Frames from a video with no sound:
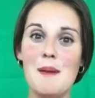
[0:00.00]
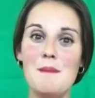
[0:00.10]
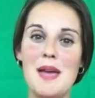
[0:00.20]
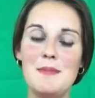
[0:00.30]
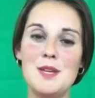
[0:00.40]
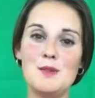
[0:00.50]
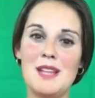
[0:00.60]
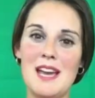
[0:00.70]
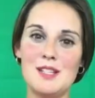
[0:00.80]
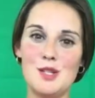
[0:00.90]
Maybe you'd
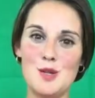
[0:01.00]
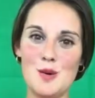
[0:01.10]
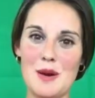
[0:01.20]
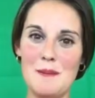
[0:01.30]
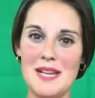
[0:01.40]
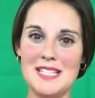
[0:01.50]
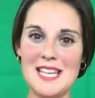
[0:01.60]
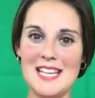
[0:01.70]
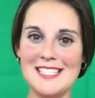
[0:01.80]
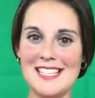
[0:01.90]
like to do a
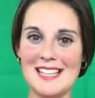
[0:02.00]
meditation